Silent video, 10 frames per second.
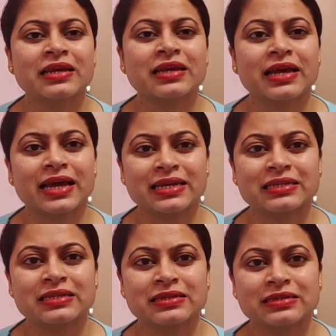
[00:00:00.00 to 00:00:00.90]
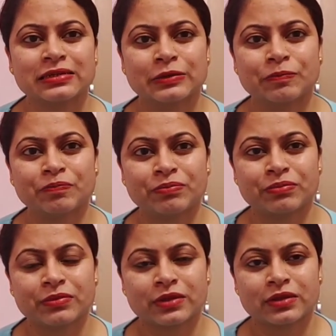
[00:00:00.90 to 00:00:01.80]
And
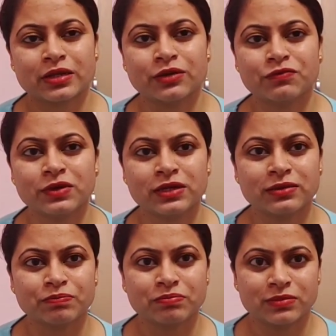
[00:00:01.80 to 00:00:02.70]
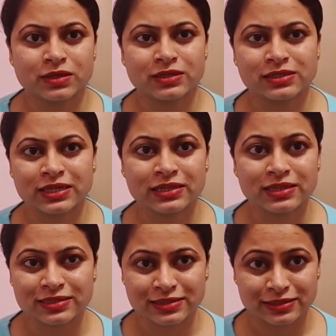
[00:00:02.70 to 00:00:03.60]
if we see
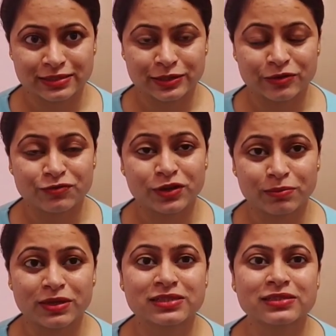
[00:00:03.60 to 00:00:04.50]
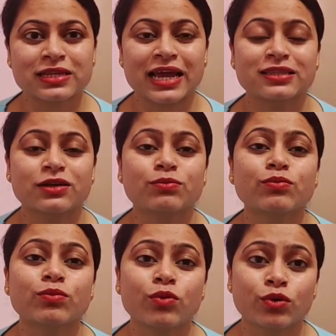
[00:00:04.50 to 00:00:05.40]
this famous and the
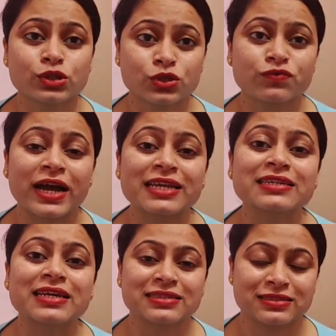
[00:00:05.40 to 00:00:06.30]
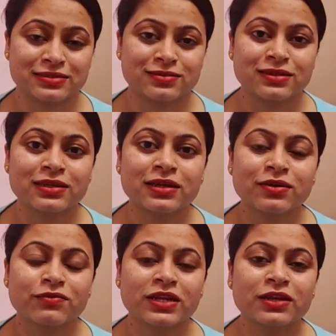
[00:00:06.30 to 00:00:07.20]
most finest,
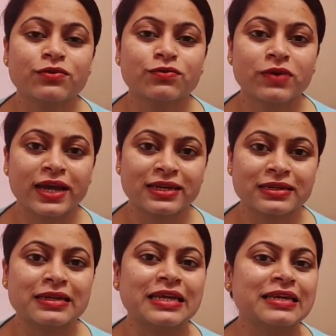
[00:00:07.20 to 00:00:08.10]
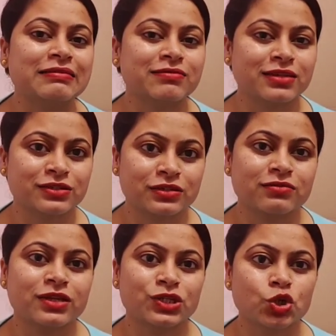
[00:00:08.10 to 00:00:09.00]
very finely written
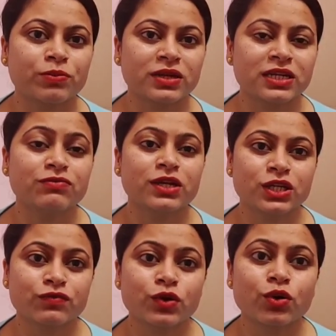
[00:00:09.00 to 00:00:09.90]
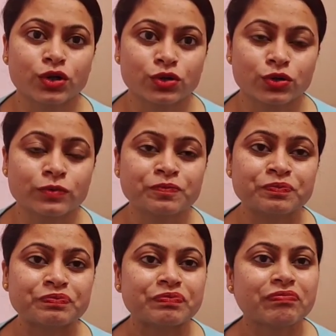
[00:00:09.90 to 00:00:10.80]
tragicomedy, Waiting for Godot,
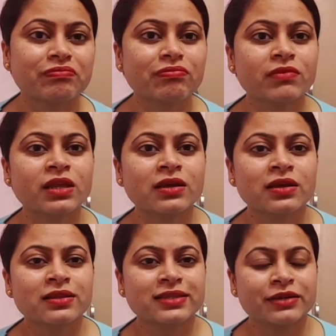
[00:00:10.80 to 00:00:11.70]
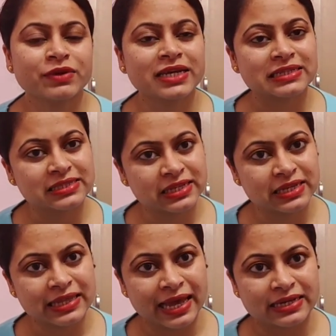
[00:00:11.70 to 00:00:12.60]
then we can see
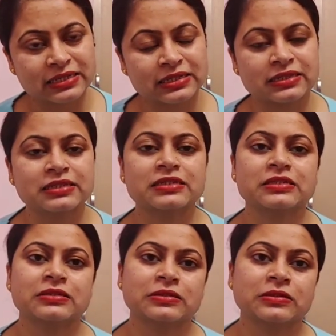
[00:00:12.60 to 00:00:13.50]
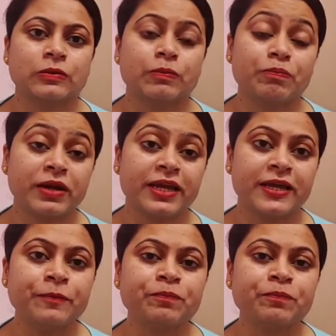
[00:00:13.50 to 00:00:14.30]
that in this play,